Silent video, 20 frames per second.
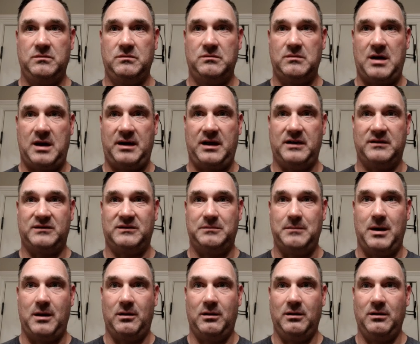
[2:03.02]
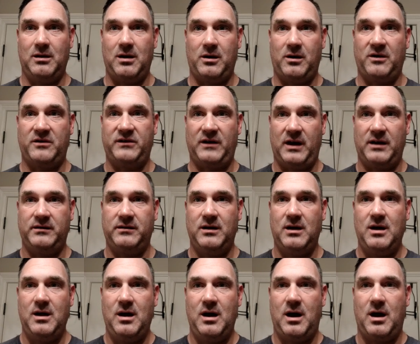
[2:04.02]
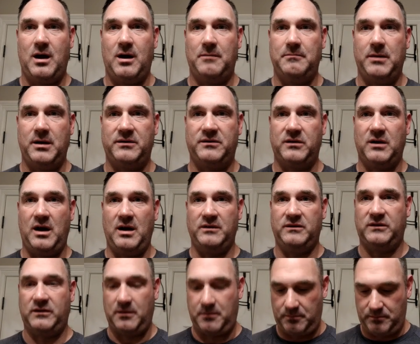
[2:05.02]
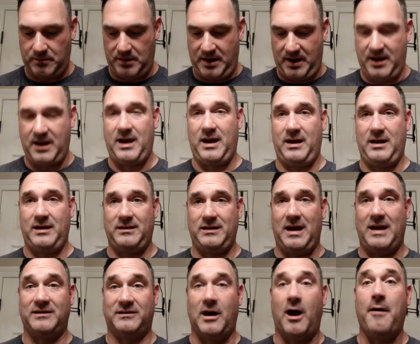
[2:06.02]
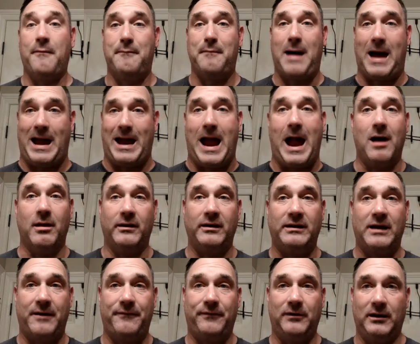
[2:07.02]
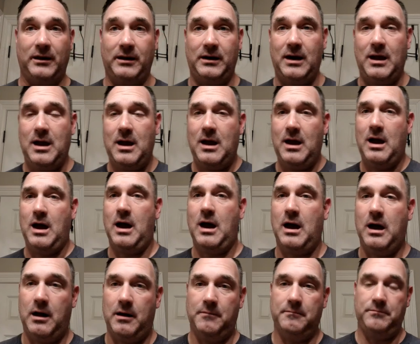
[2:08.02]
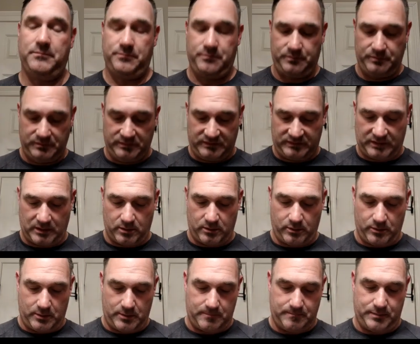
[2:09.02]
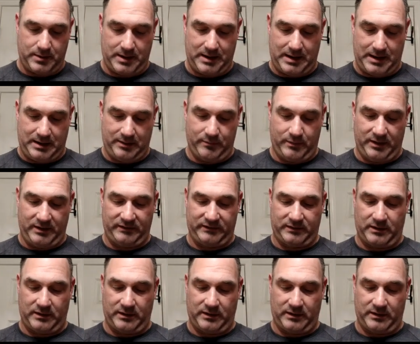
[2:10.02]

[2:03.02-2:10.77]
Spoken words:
I guess, smell or scent. It's up my alley, definitely. But anyway,